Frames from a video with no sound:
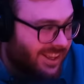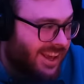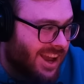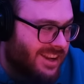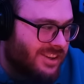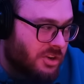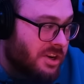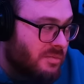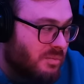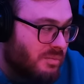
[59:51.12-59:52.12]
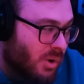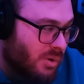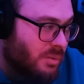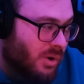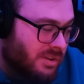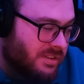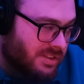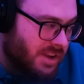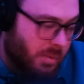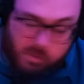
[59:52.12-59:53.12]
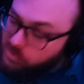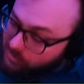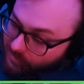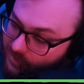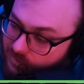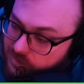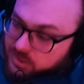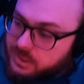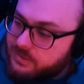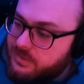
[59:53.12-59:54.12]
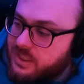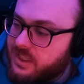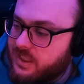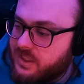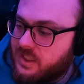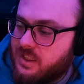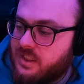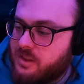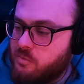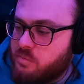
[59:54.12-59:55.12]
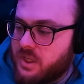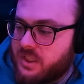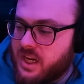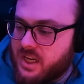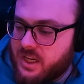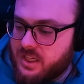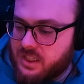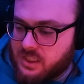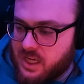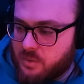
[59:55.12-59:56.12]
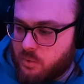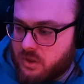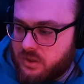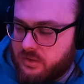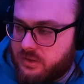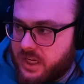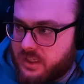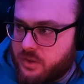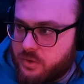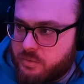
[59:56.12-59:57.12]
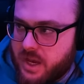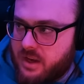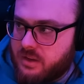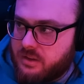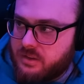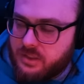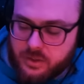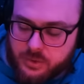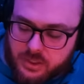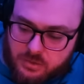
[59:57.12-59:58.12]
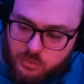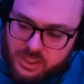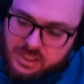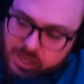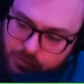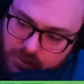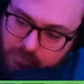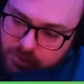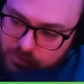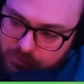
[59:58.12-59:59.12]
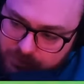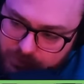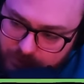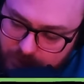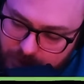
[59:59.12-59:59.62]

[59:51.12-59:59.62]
I she did more work than Sniper Wolf, definitely. But not a lot more. Yeah, it was bad. We did we yeah we did meme review from